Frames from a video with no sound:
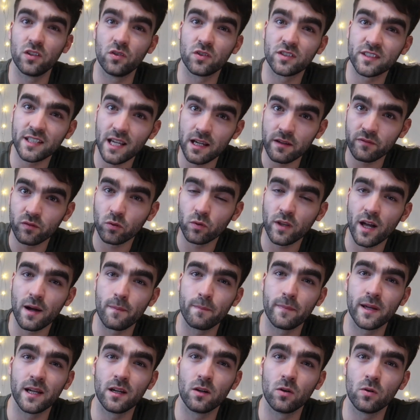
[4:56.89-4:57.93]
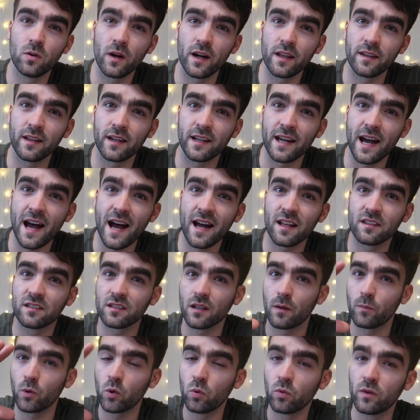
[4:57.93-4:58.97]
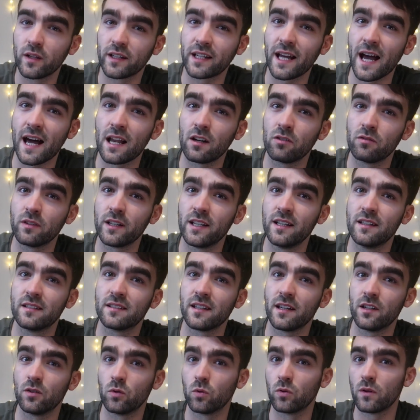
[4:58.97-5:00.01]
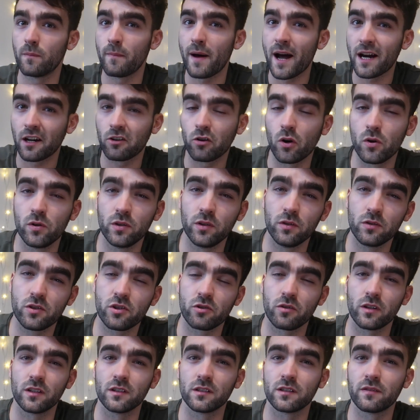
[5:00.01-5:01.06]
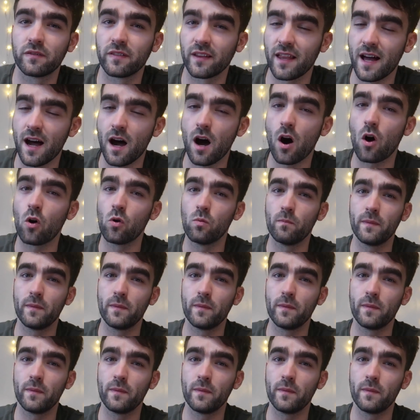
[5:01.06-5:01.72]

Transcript: You save all that meal and then it adds up all the calories and all the macronutrients for that whole